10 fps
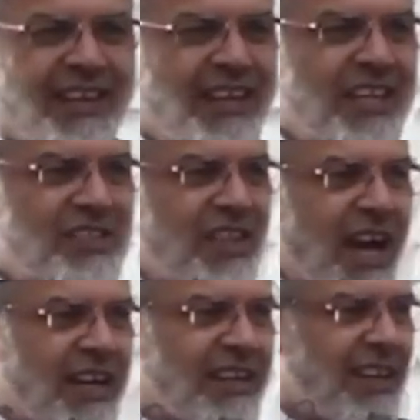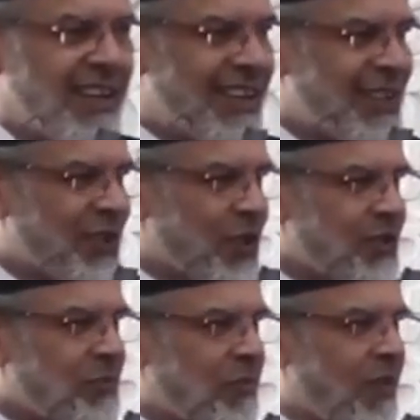He is not, you
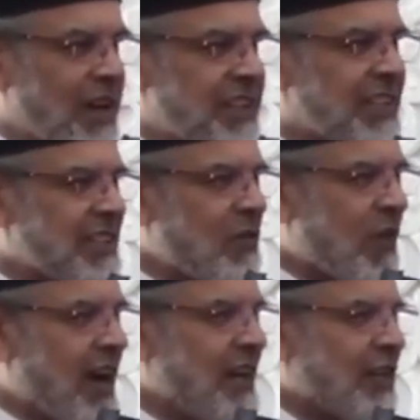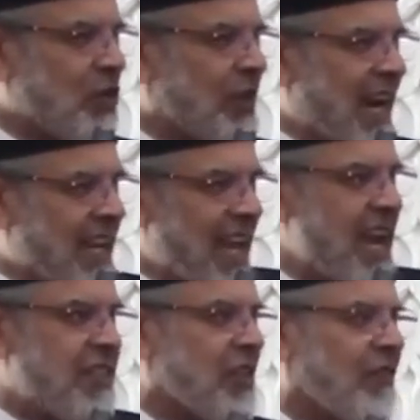know, he doesn't want to get
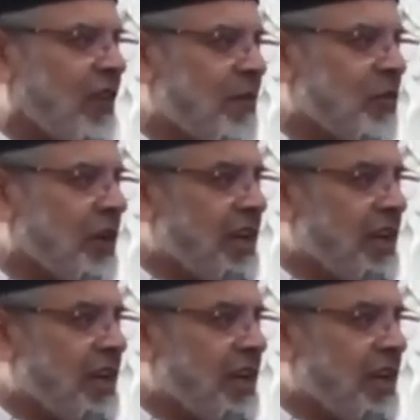anything from you.